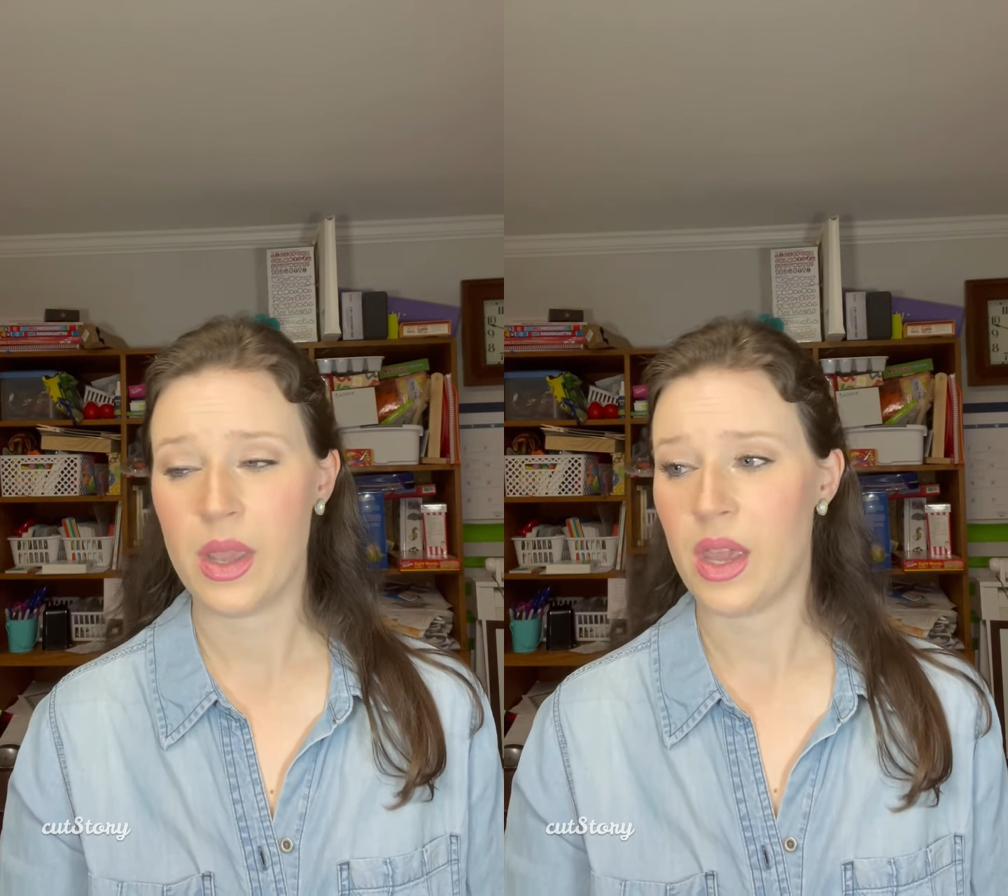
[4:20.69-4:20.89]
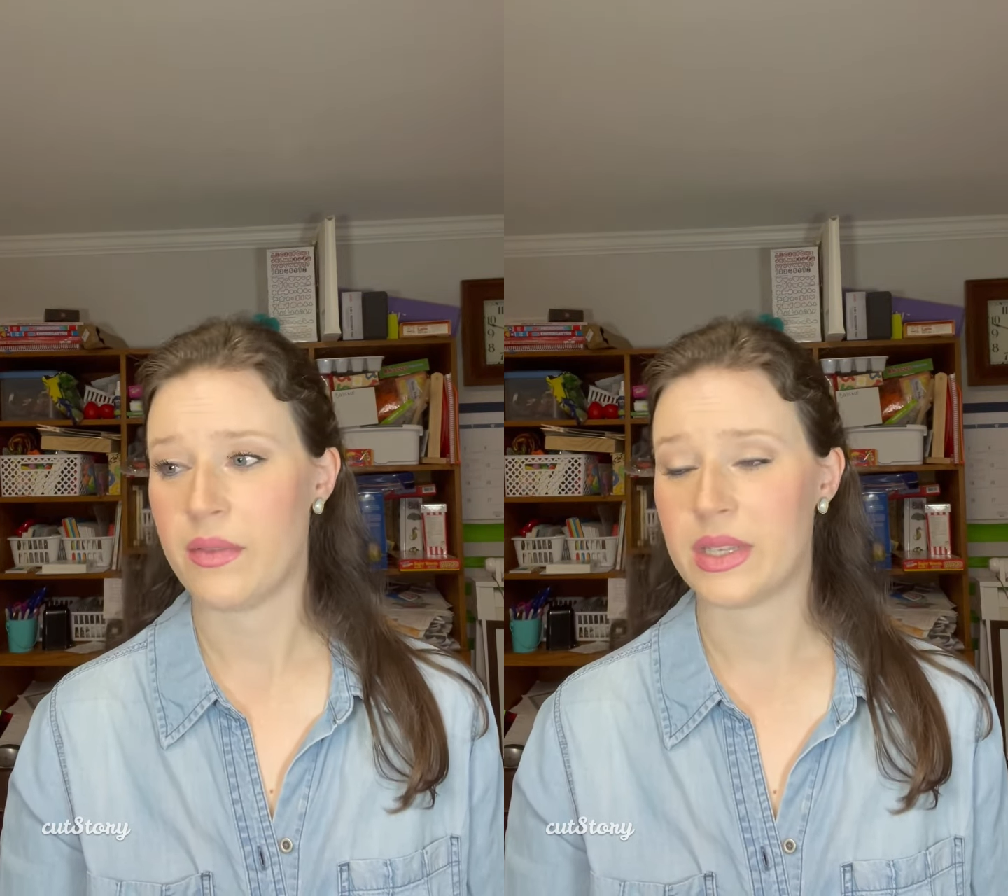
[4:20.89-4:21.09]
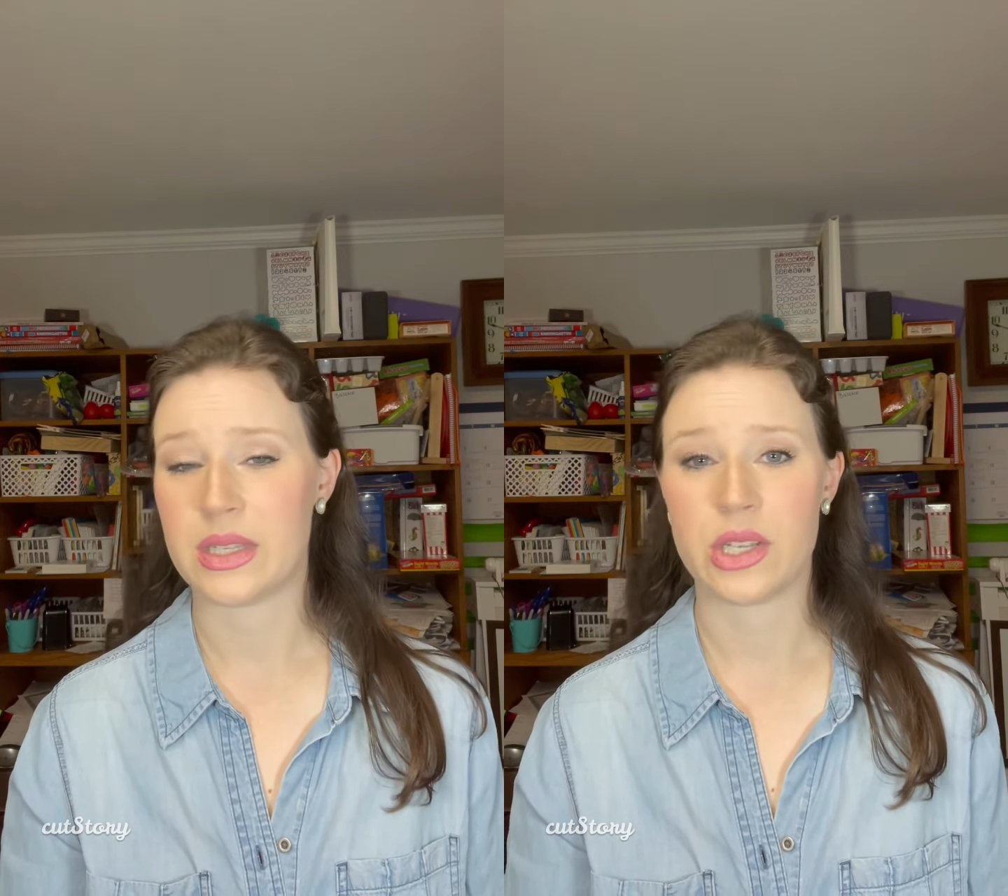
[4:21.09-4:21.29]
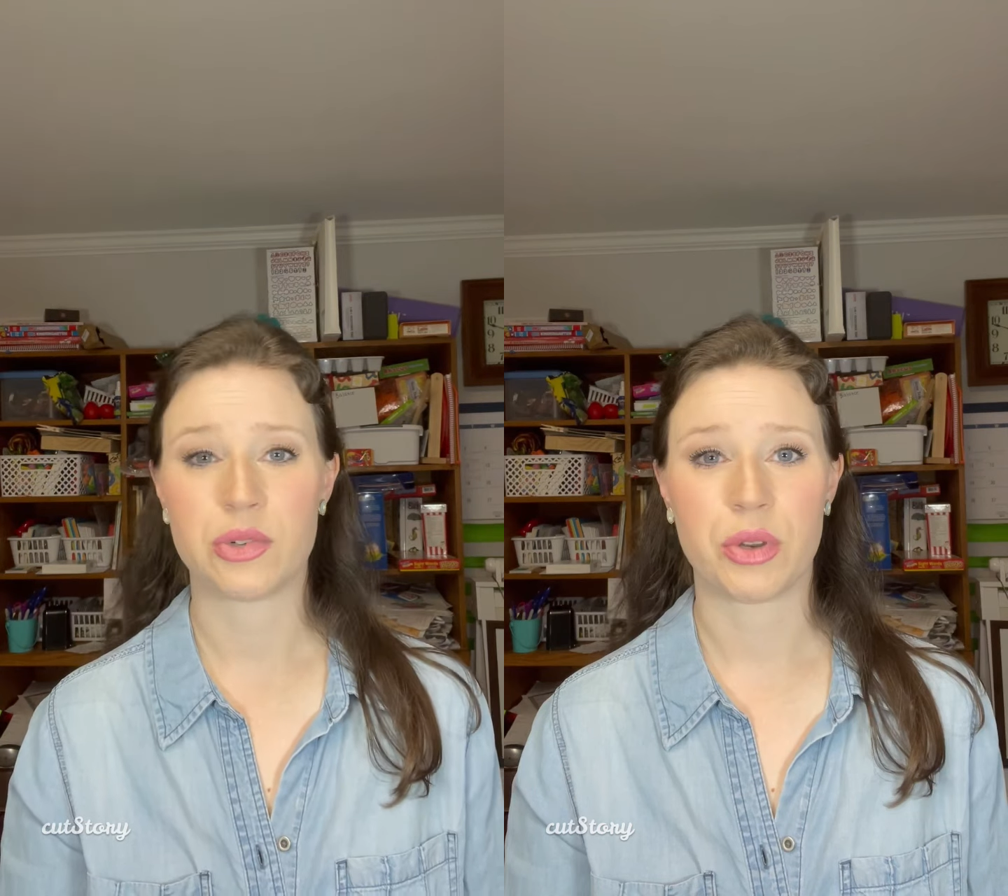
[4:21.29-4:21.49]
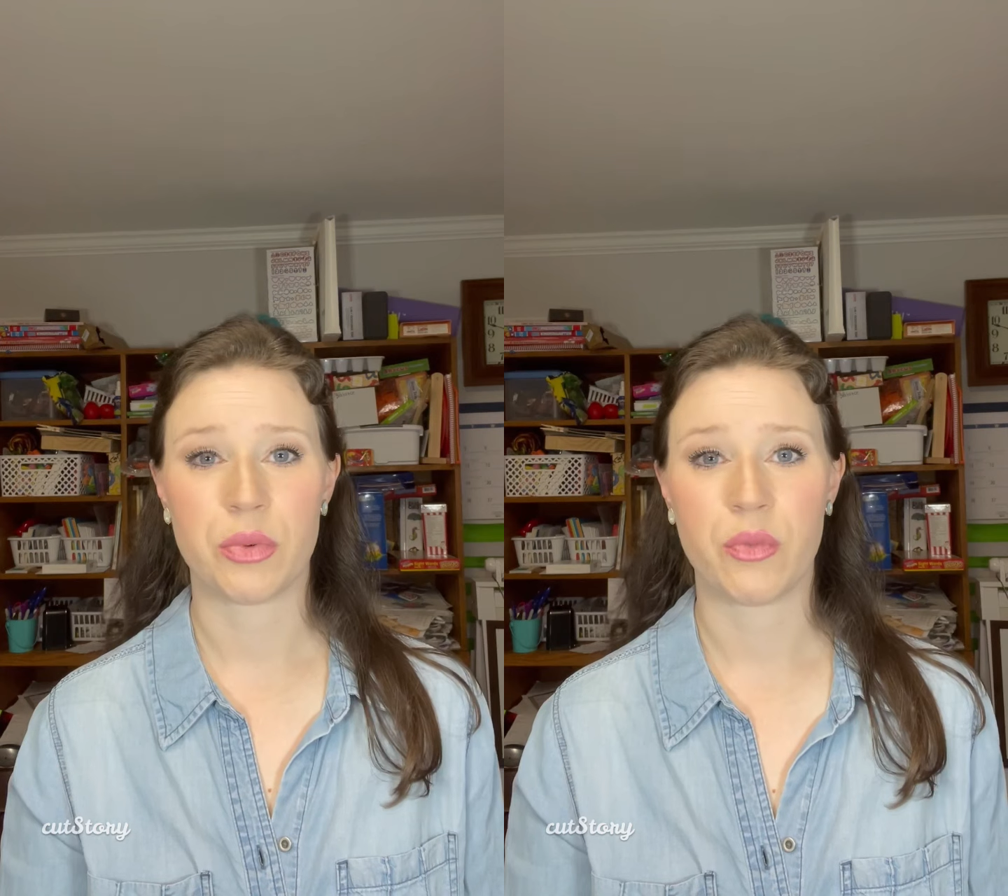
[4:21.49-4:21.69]
If it's a
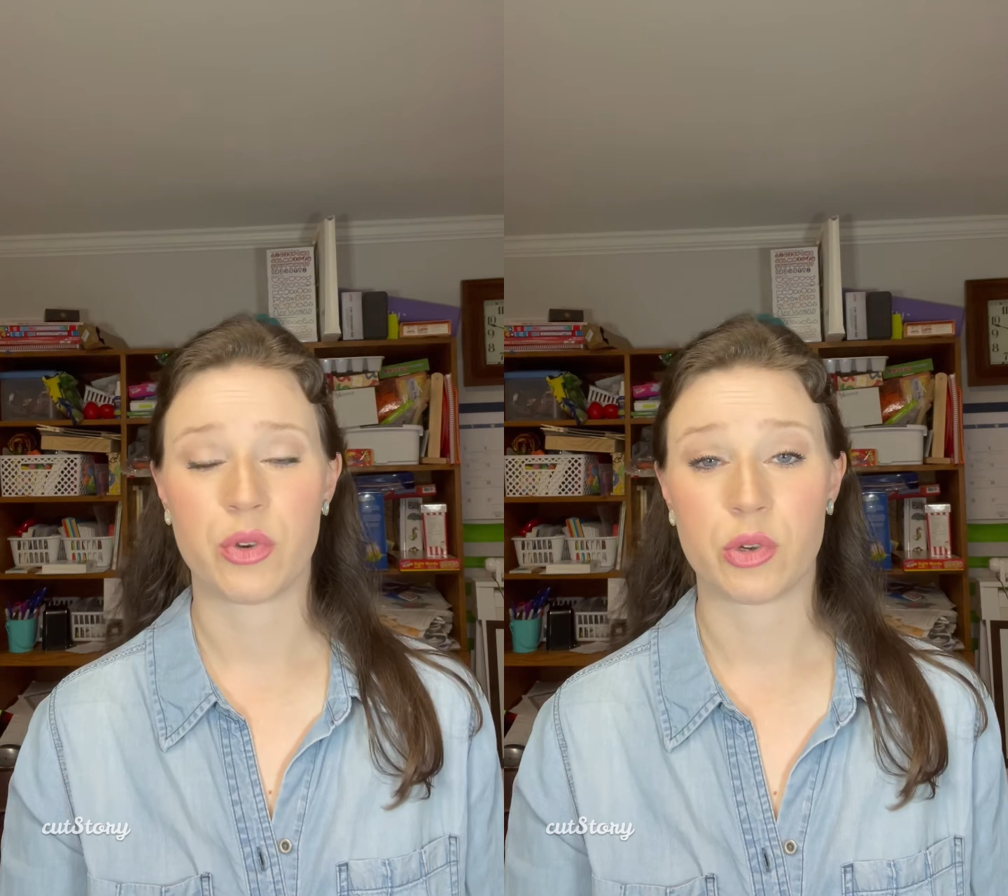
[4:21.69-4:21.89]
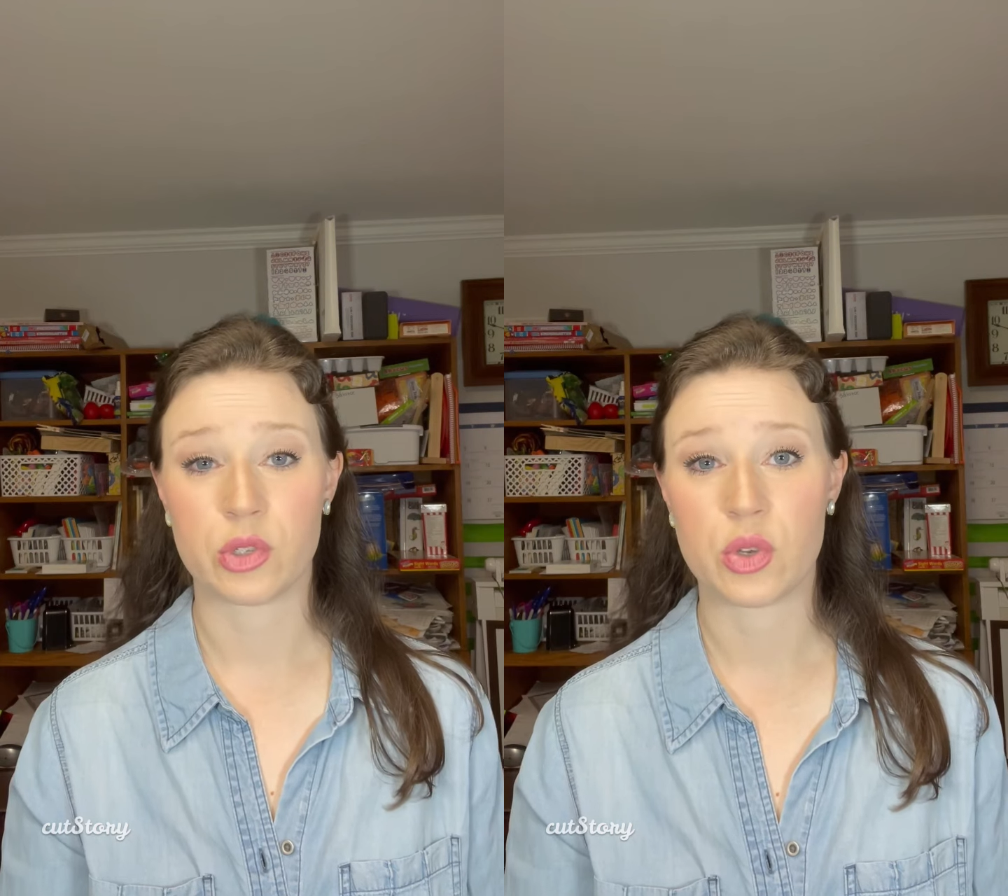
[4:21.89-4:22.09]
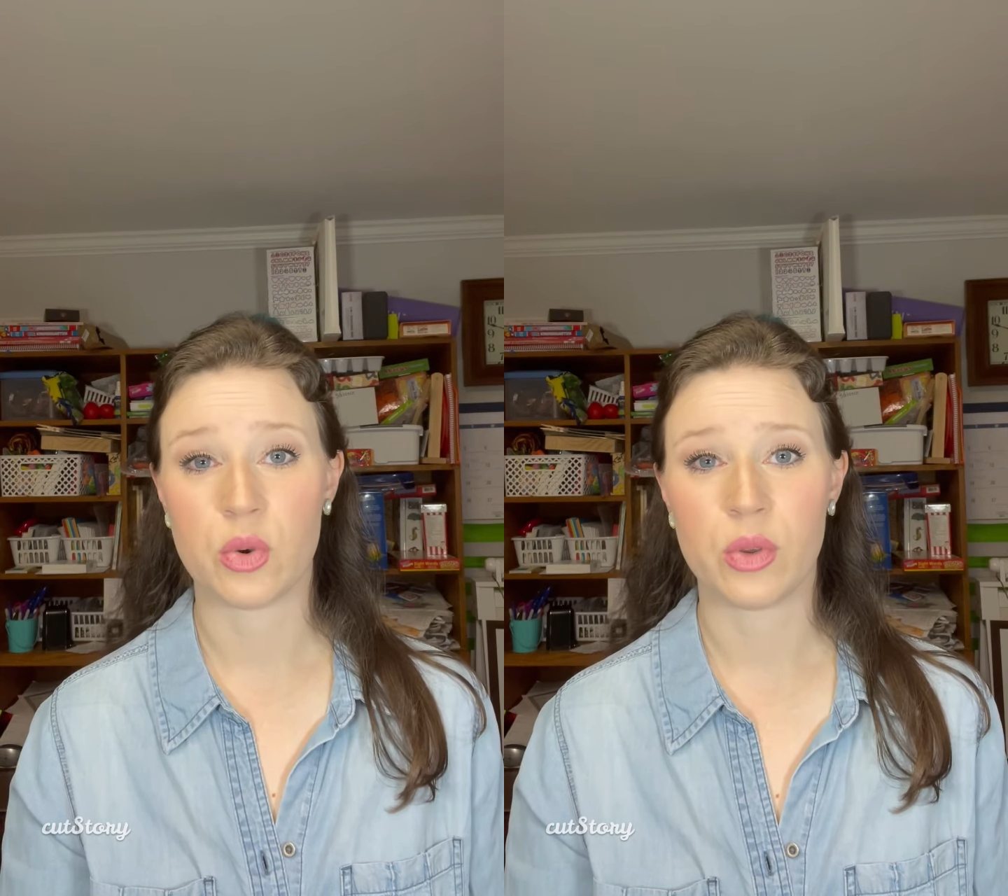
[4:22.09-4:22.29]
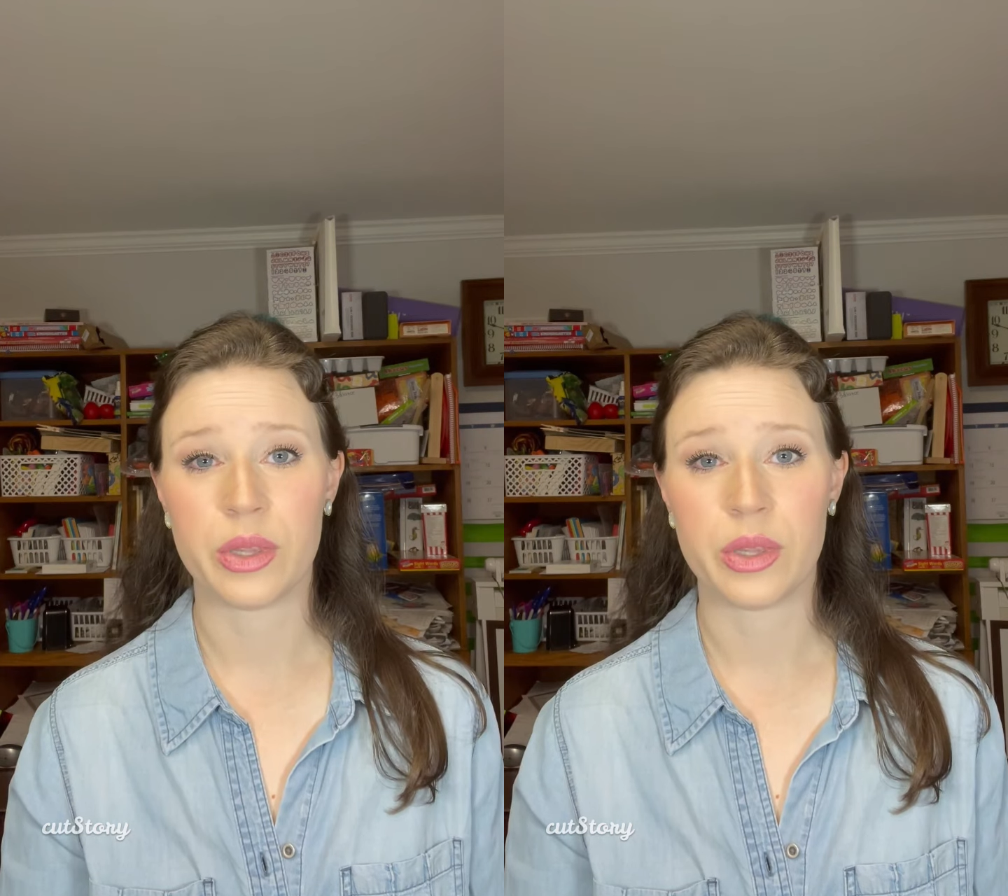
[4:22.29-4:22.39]
sensory room for your school